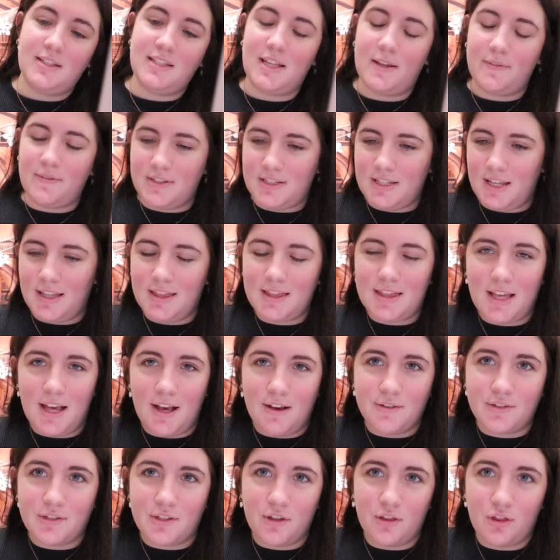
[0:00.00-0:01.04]

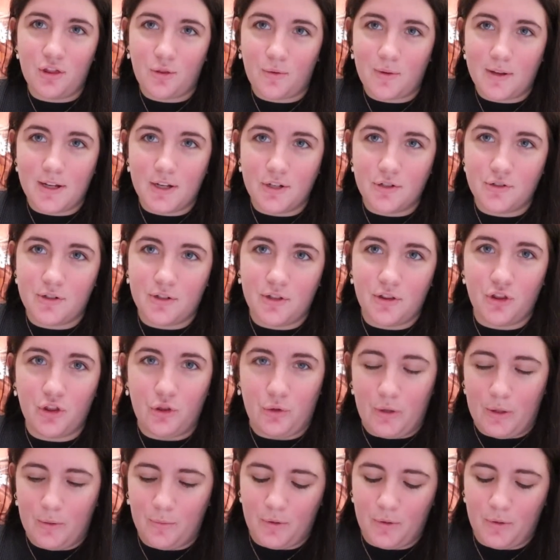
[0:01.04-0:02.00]
17,303